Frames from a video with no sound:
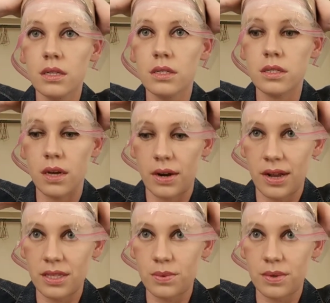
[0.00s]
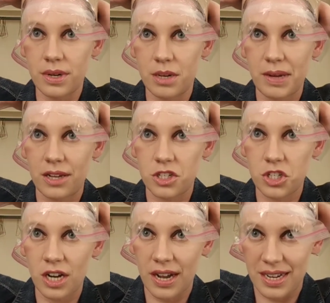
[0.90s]
so I don't have to worry about
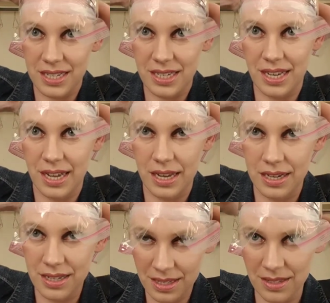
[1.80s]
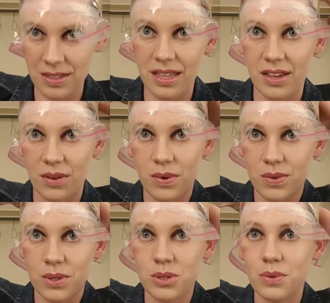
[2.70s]
trying to get, like you would
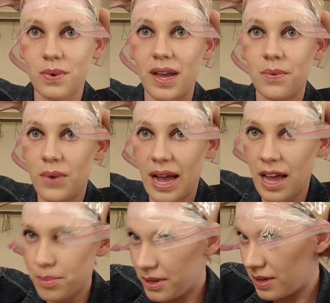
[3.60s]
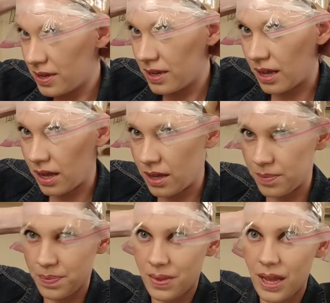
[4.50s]
with the saran wrap,
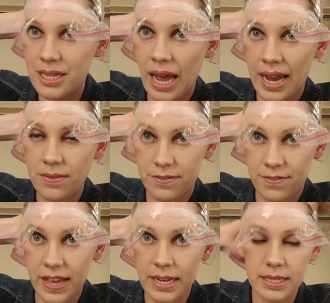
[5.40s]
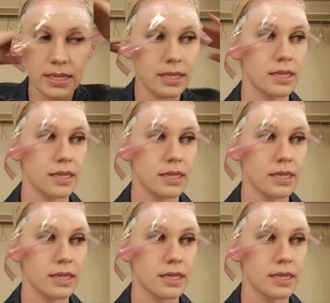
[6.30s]
a tight fit.